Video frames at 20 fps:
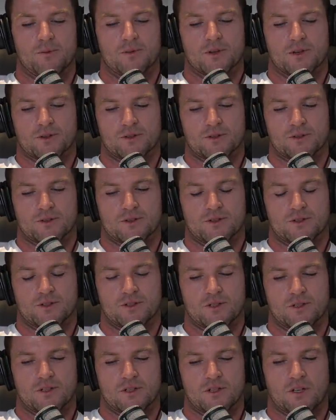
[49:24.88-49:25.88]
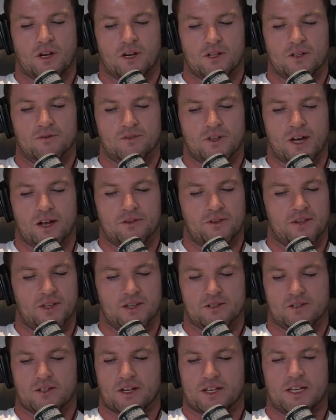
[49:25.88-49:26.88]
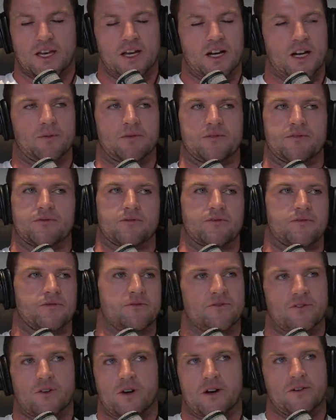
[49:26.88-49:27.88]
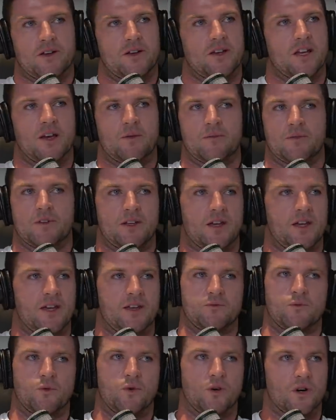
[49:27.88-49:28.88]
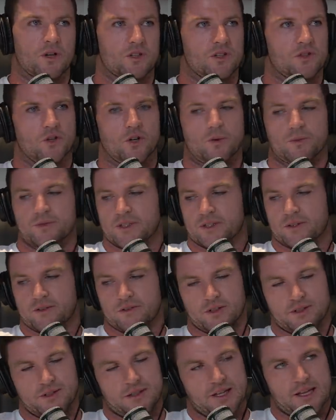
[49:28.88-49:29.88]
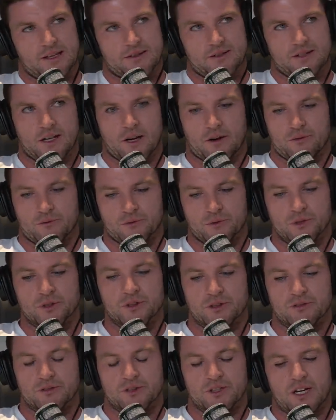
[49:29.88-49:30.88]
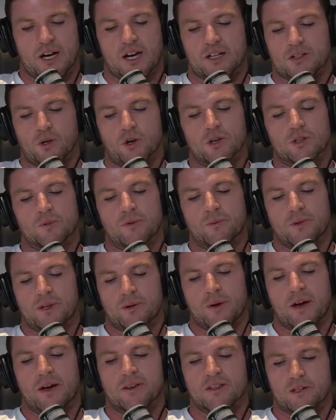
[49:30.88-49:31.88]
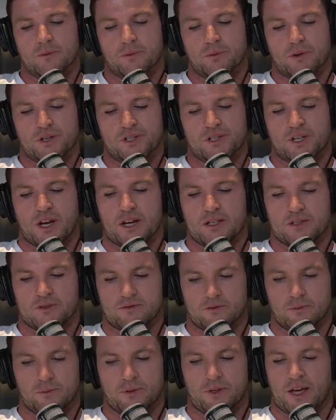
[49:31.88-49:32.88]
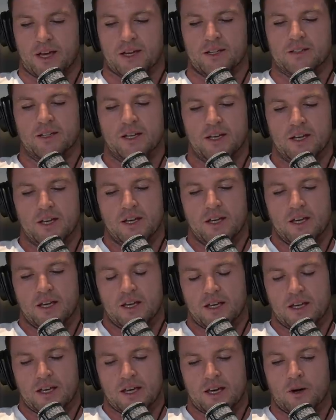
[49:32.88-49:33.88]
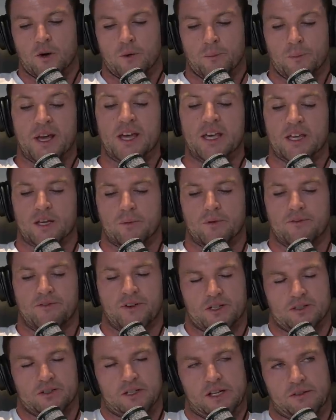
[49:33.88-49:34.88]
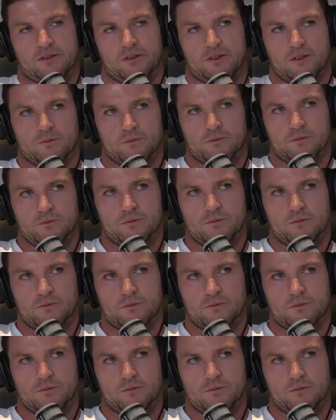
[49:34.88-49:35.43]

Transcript: because, you know, you've done things like get up at 5 a.m. and worked jobs that are just you know, really, really hard. Talk to me a bit about your appreciation for playing or being a professional athlete.